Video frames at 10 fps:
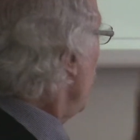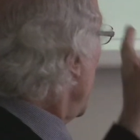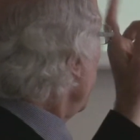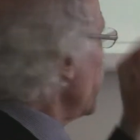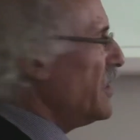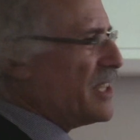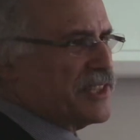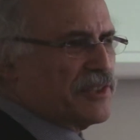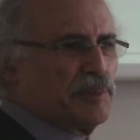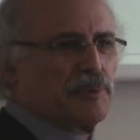why should
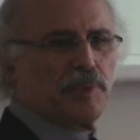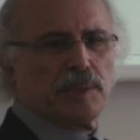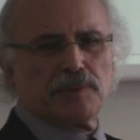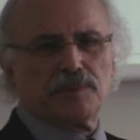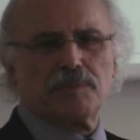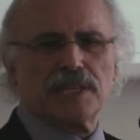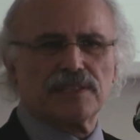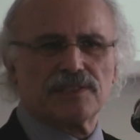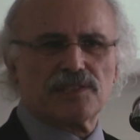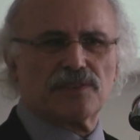this group of people with
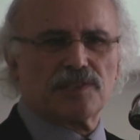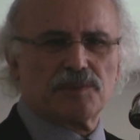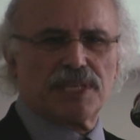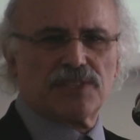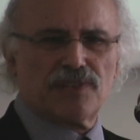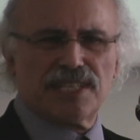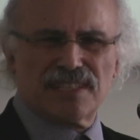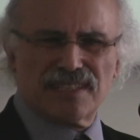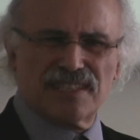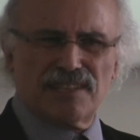mental disorders be
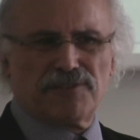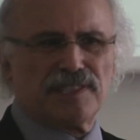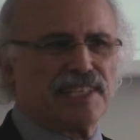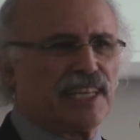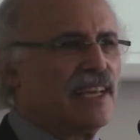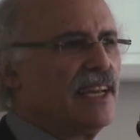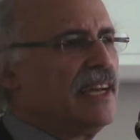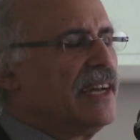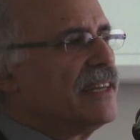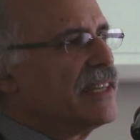treated differently?
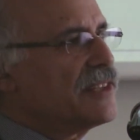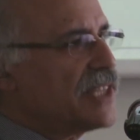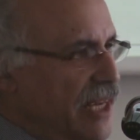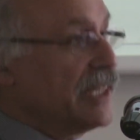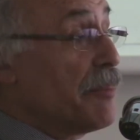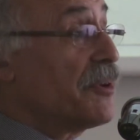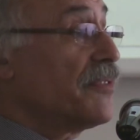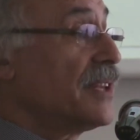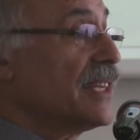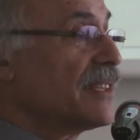They'll say a number
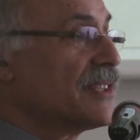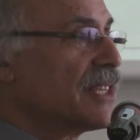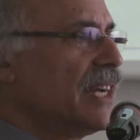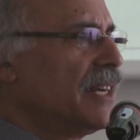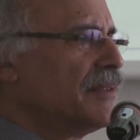of things.